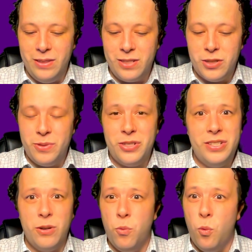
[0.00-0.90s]
So we should see
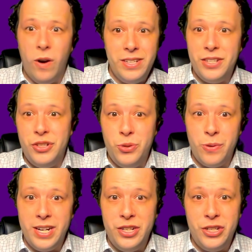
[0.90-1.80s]
a one to two
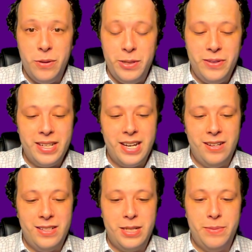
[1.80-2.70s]
ratio between
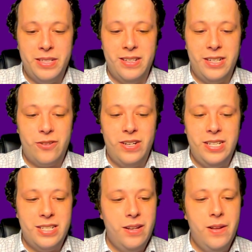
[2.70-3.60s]
calciums and nitrates.